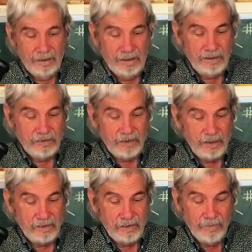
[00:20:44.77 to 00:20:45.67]
And he
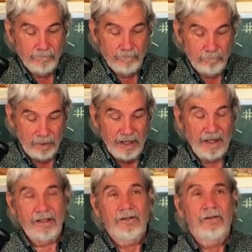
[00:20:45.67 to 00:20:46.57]
says,
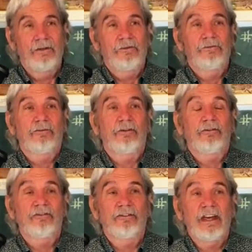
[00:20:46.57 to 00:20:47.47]
But to
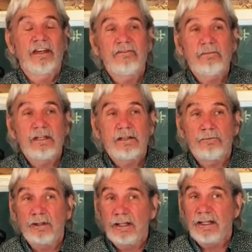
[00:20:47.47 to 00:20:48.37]
save me in
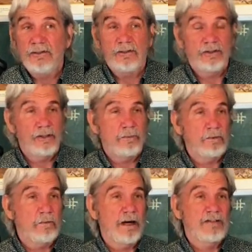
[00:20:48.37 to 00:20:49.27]
relationship
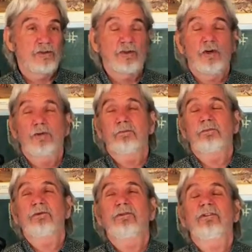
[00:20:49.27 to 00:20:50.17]
to my soul,
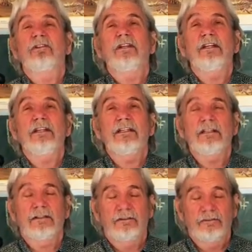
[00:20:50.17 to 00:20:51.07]

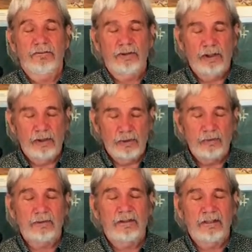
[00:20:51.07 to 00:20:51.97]
please
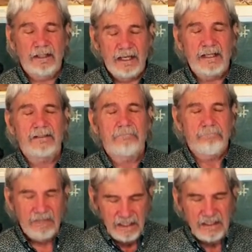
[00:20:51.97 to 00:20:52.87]
don't let
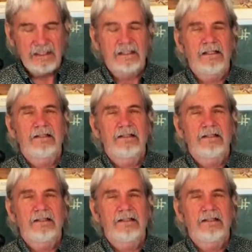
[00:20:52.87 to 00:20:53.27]
me